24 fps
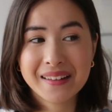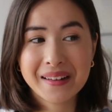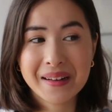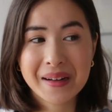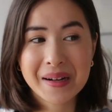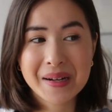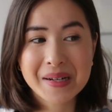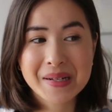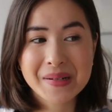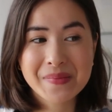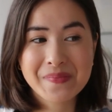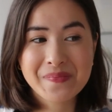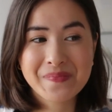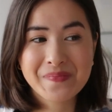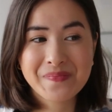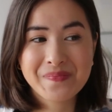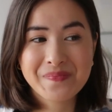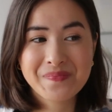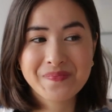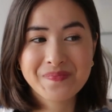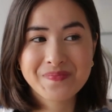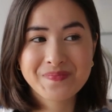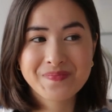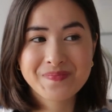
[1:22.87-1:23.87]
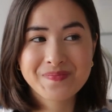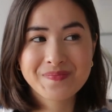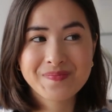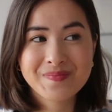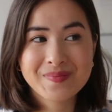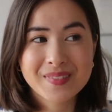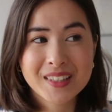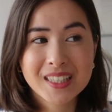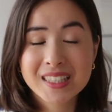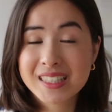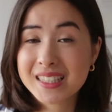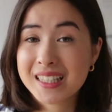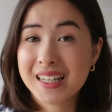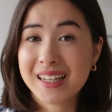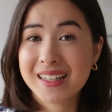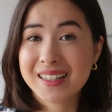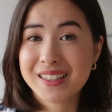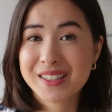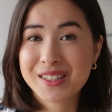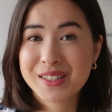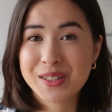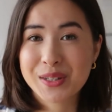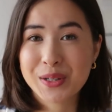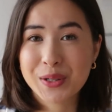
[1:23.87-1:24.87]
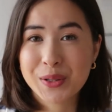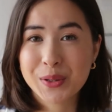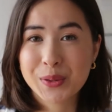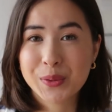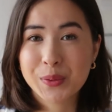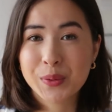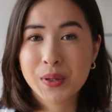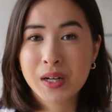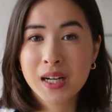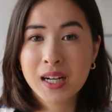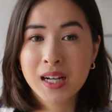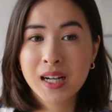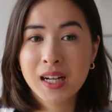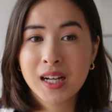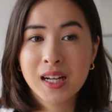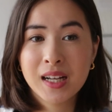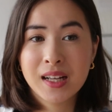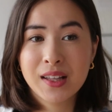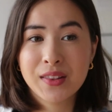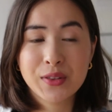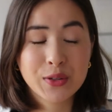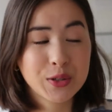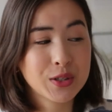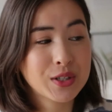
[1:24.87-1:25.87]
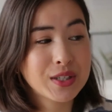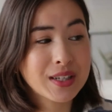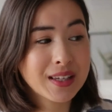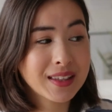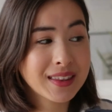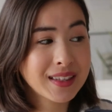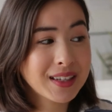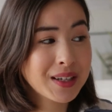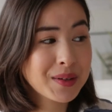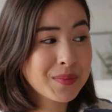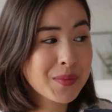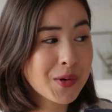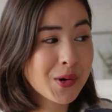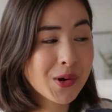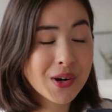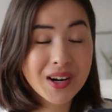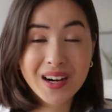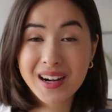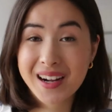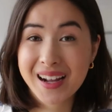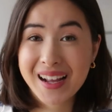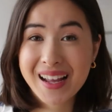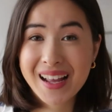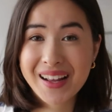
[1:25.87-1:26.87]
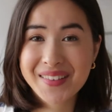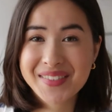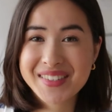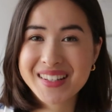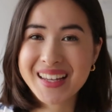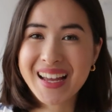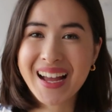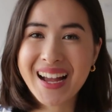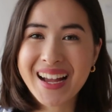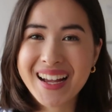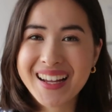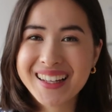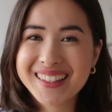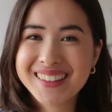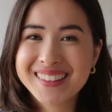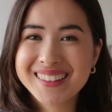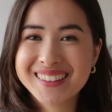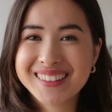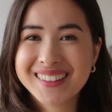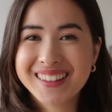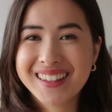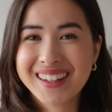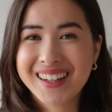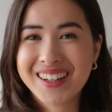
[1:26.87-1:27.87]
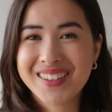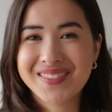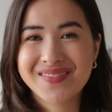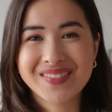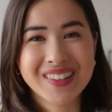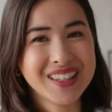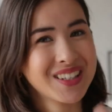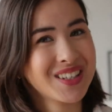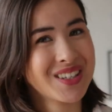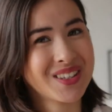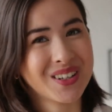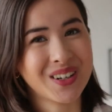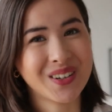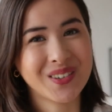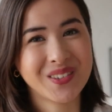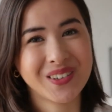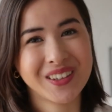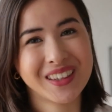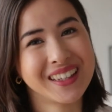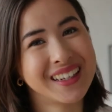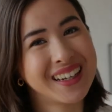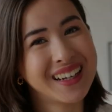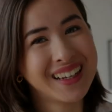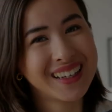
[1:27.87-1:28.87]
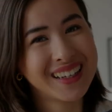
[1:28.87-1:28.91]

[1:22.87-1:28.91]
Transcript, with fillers: Um, yeah, so there's nothing more I have to add. Um, let's start with the